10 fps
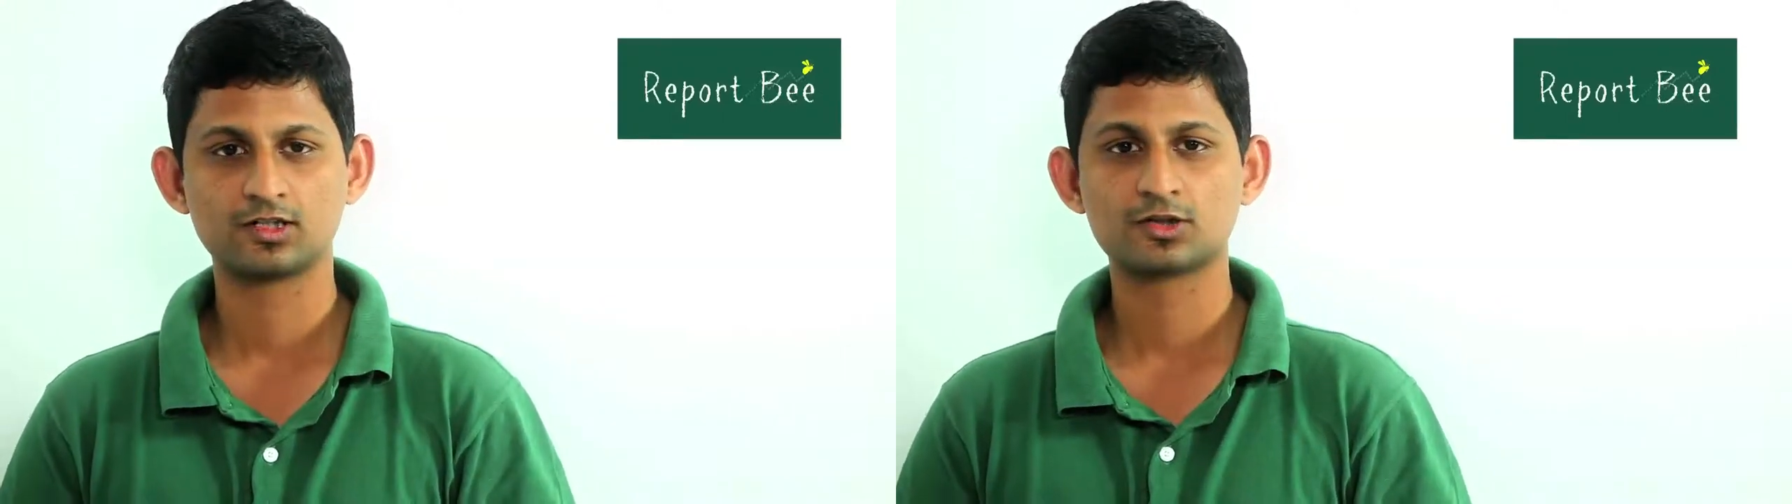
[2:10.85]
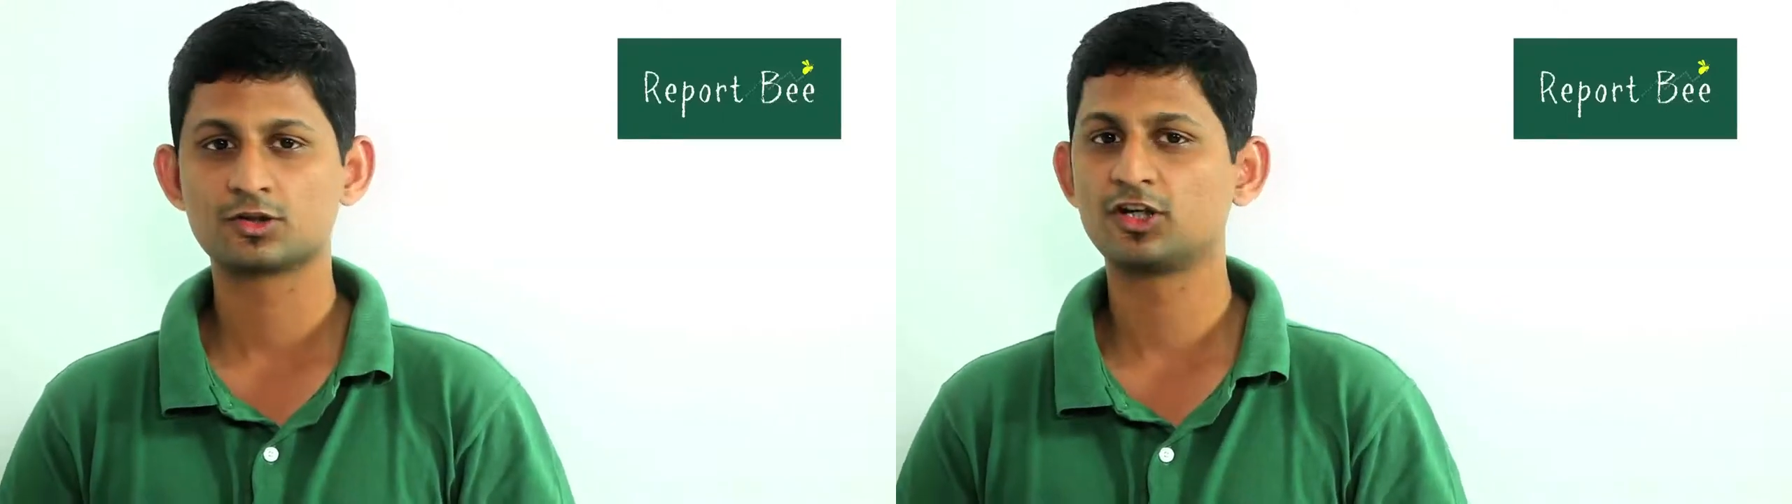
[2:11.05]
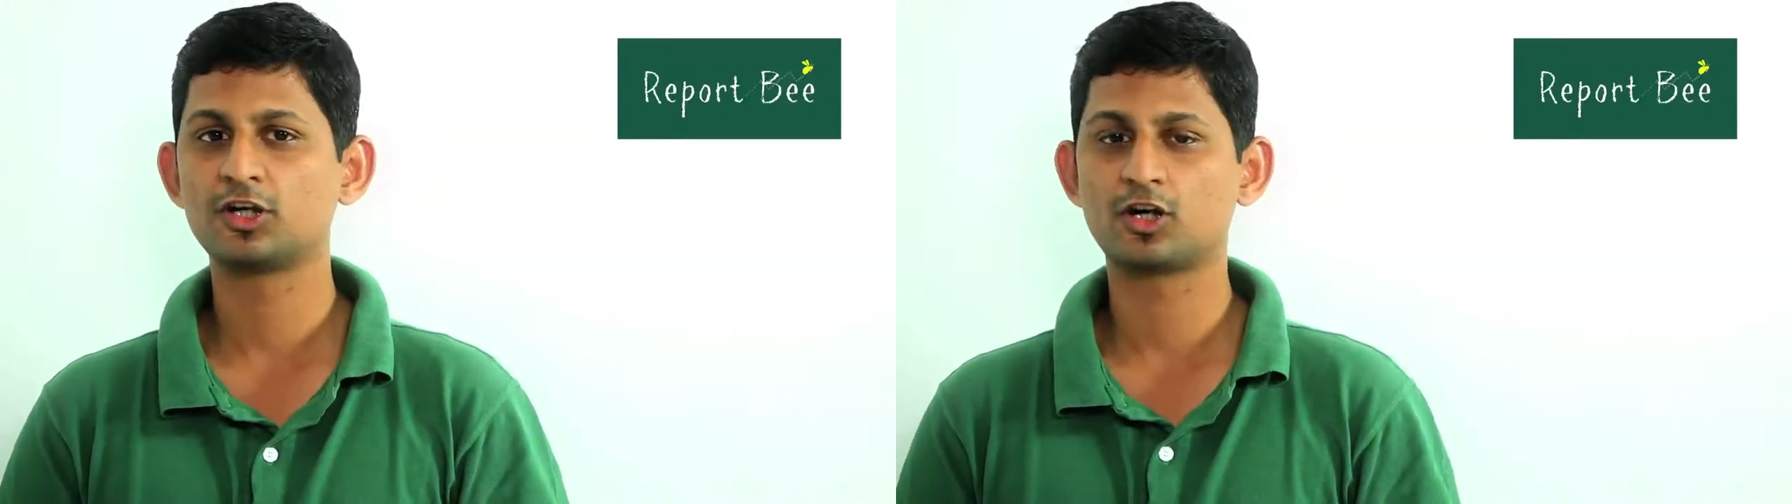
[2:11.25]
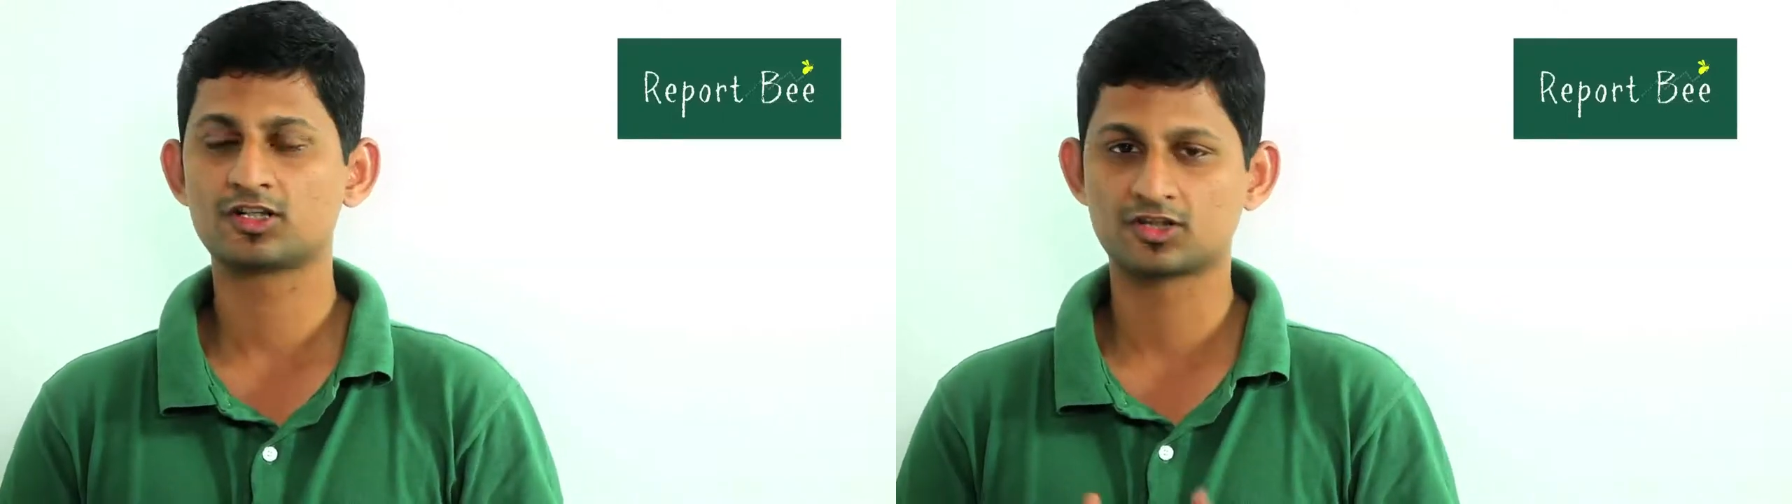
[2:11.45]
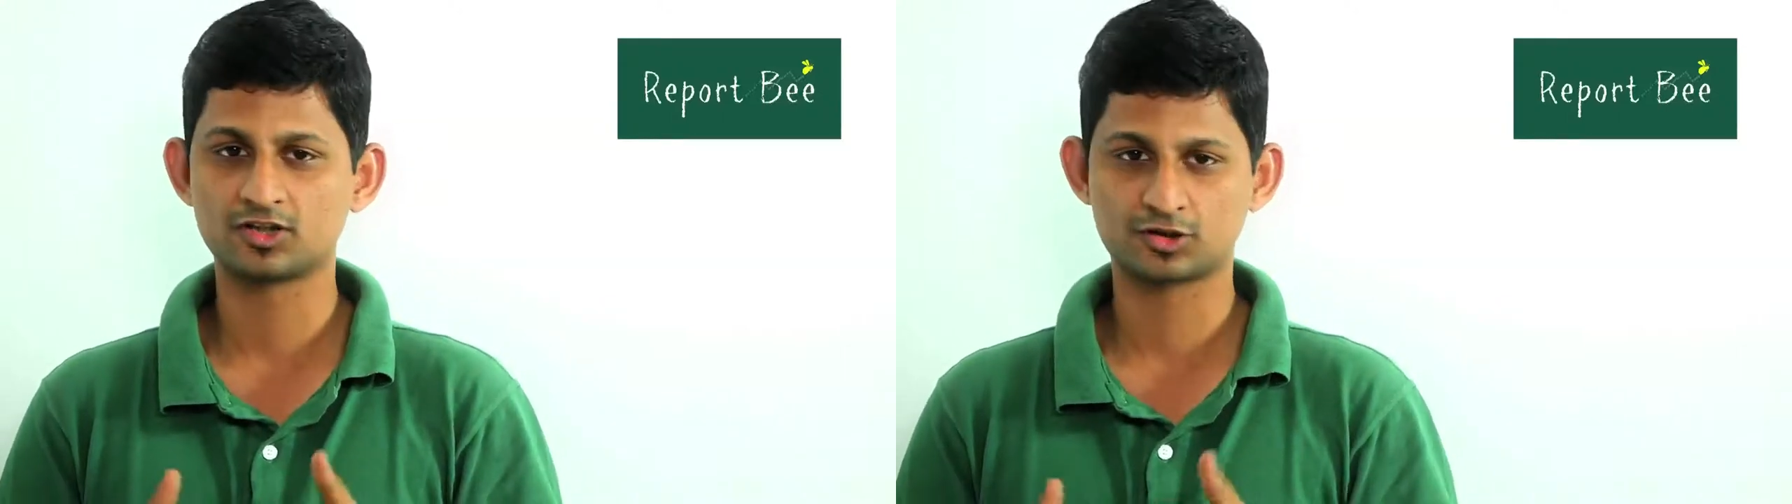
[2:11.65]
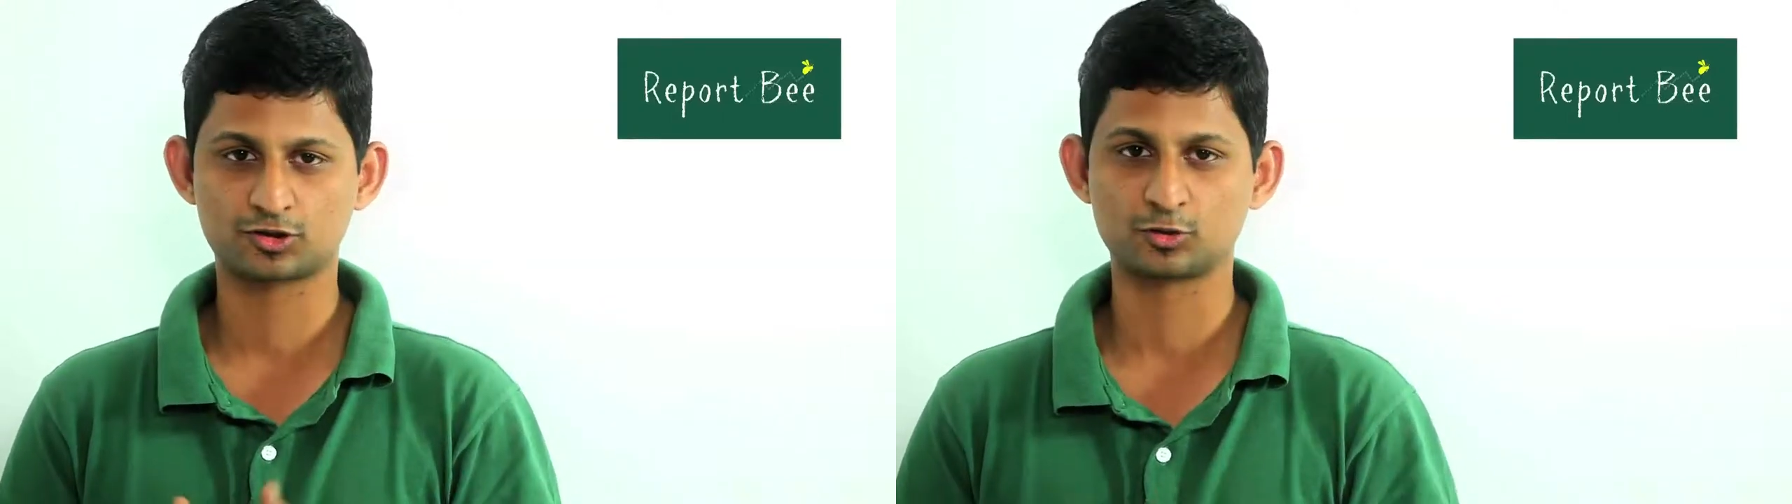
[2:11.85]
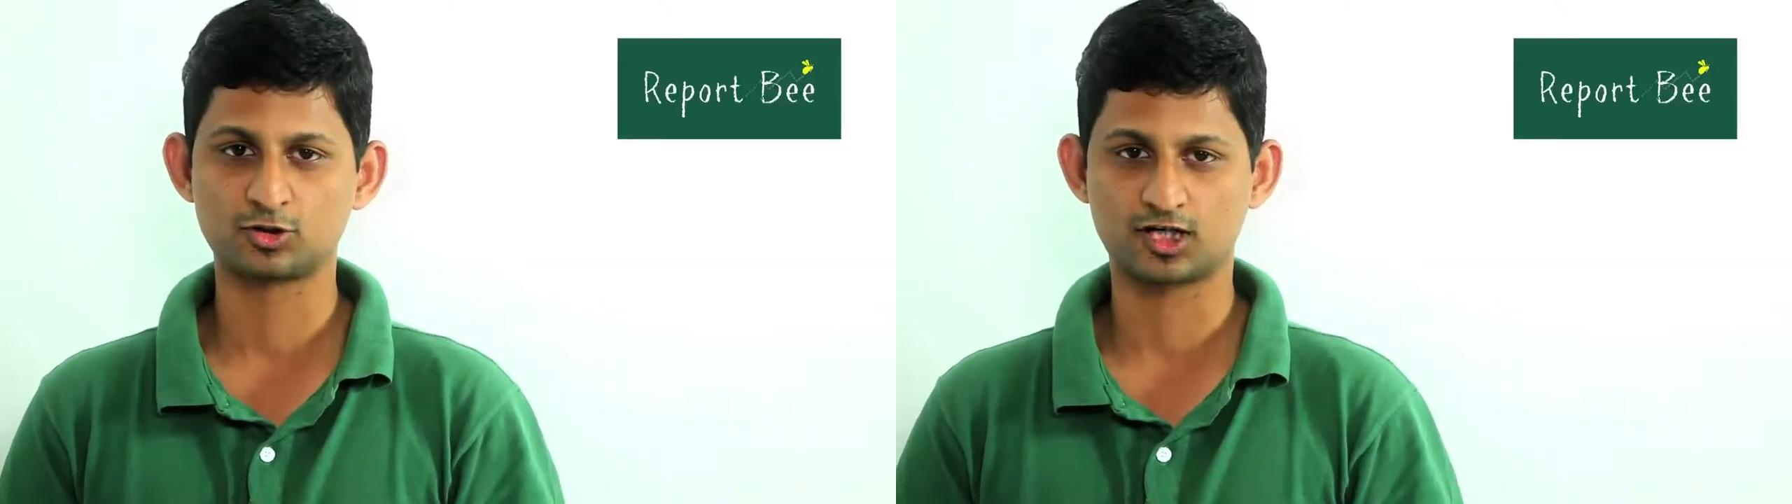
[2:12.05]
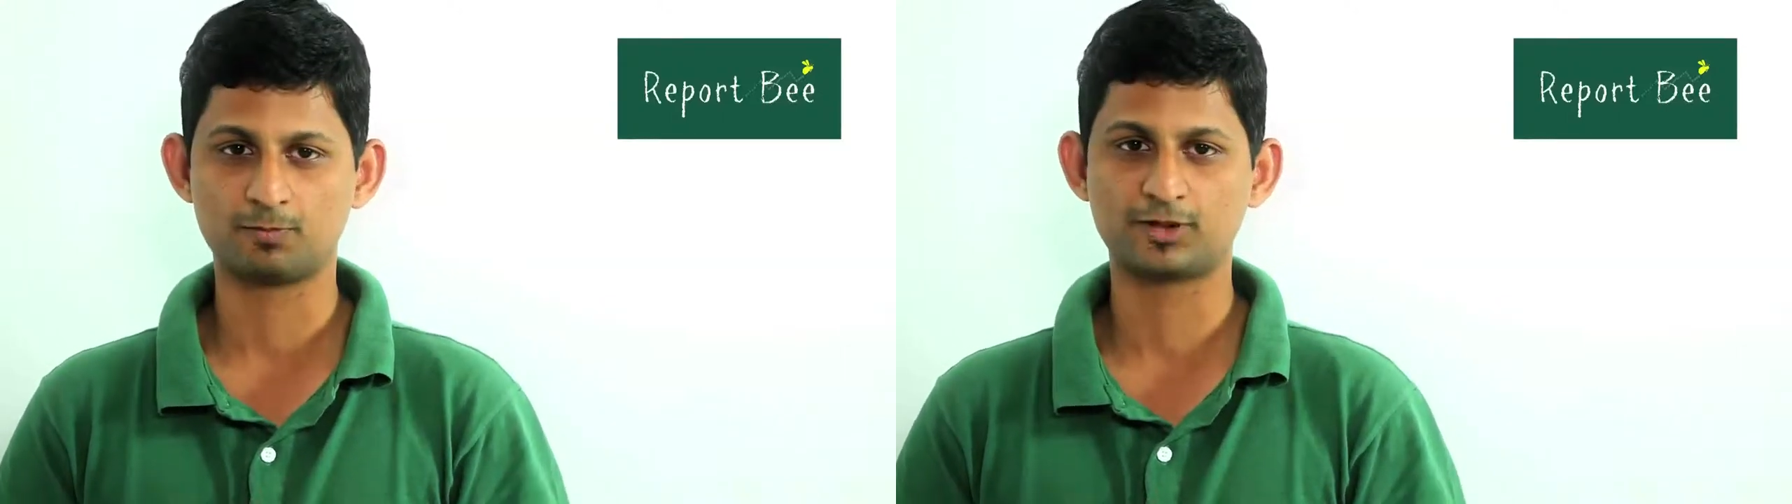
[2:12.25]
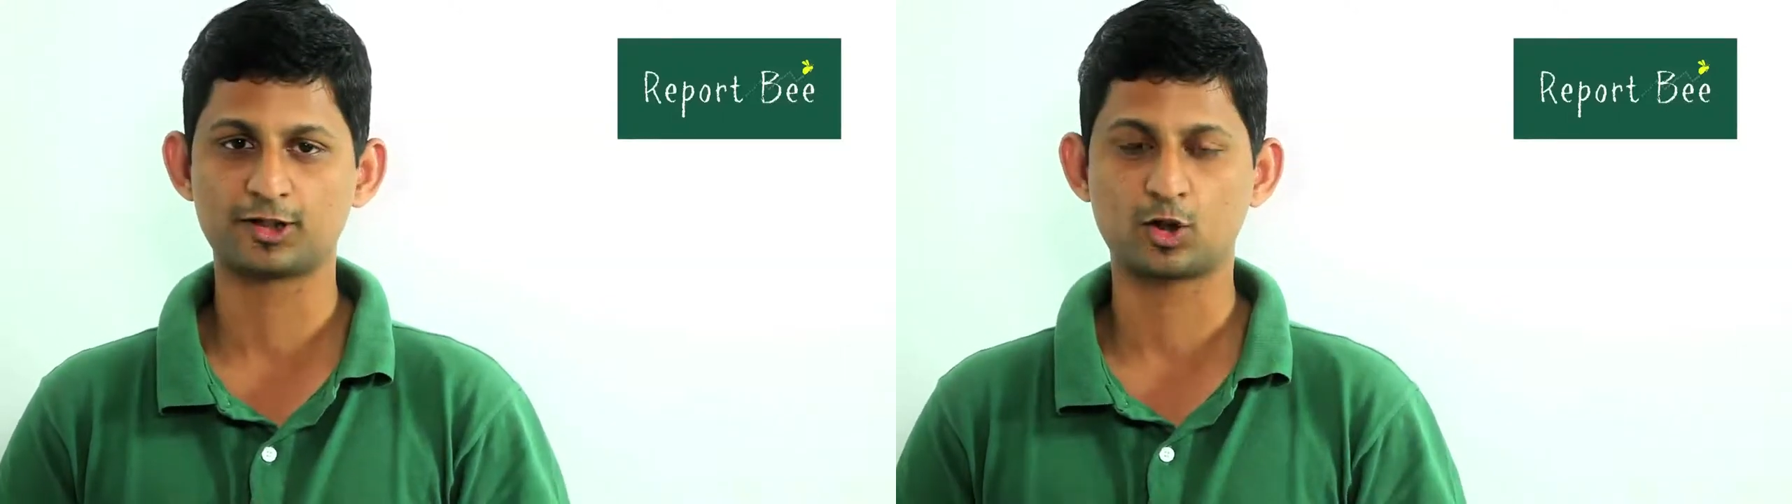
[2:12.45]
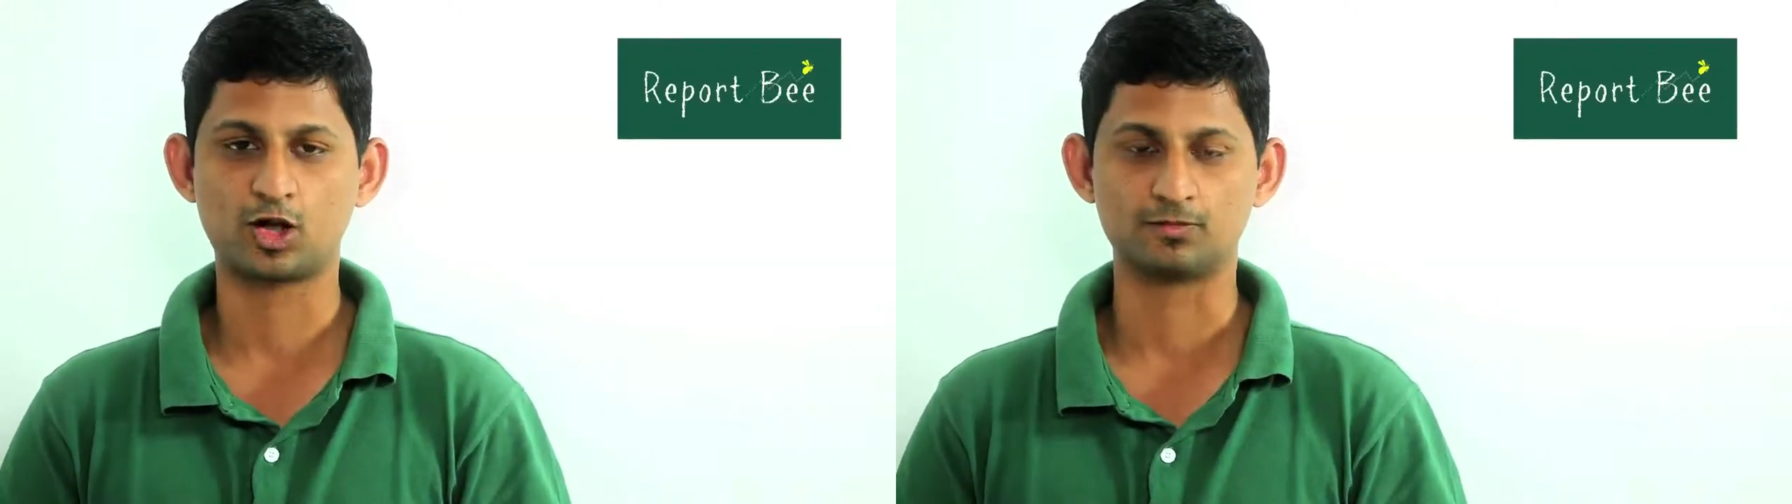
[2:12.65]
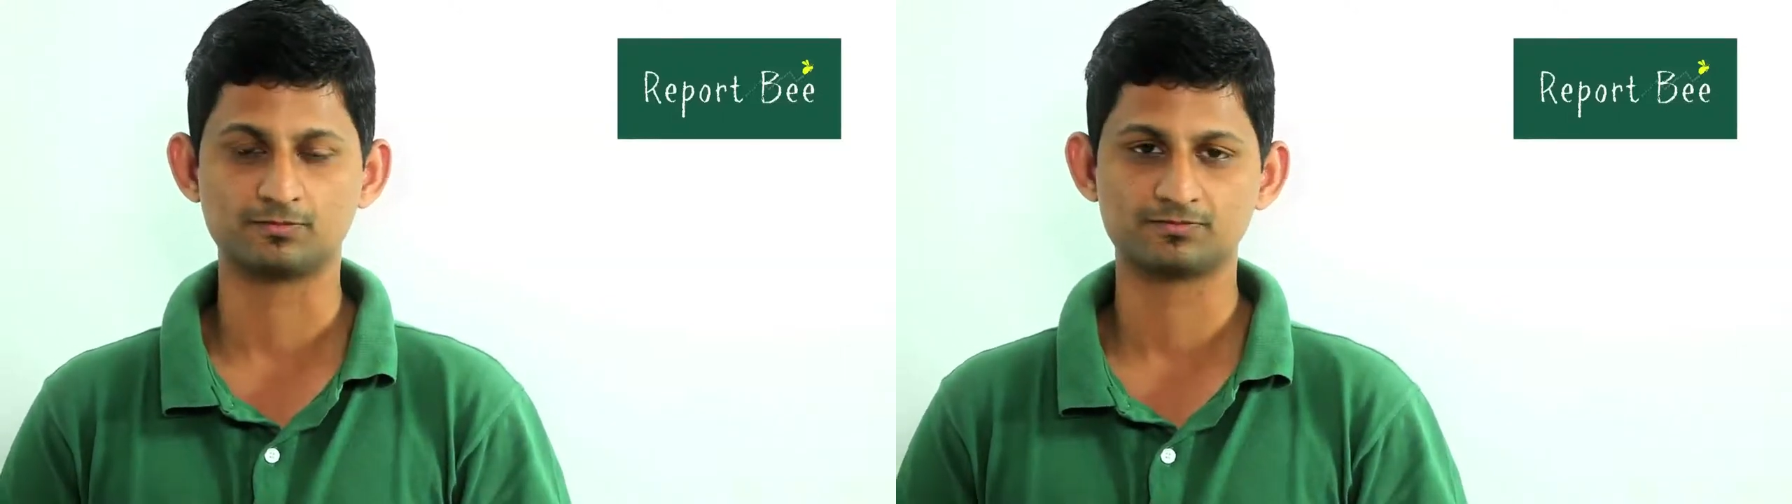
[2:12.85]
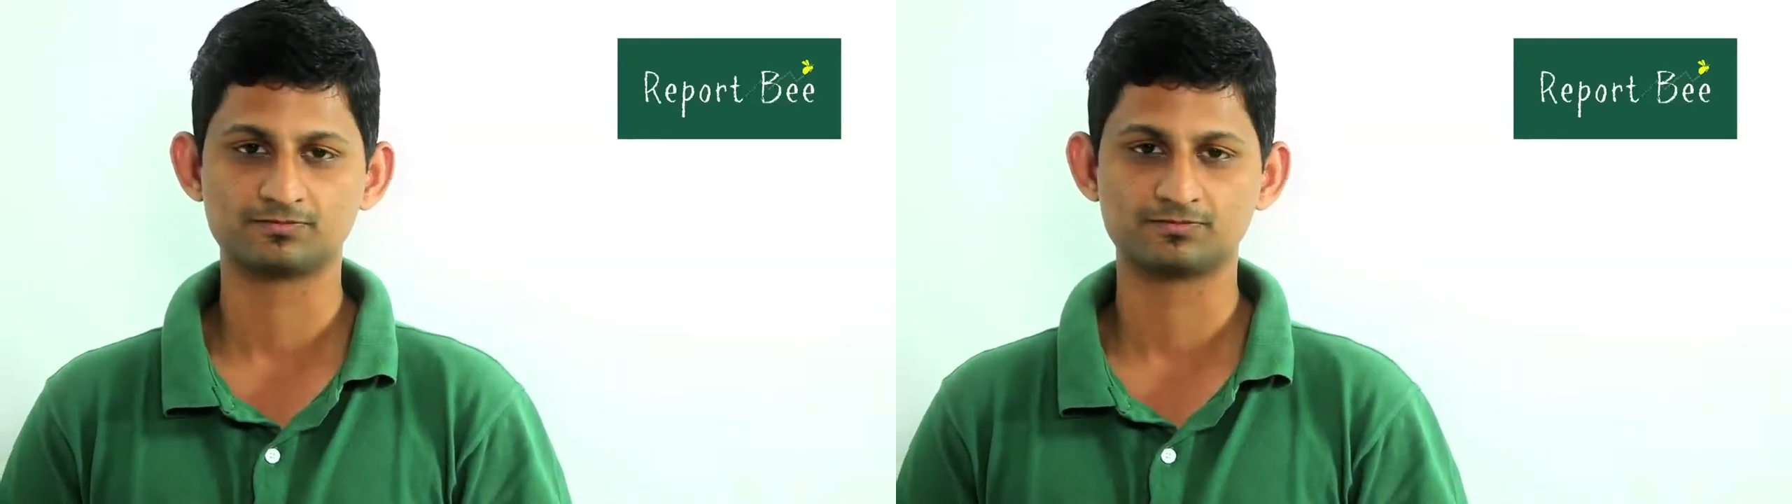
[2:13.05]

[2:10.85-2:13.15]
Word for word: so you need not search through the complete column.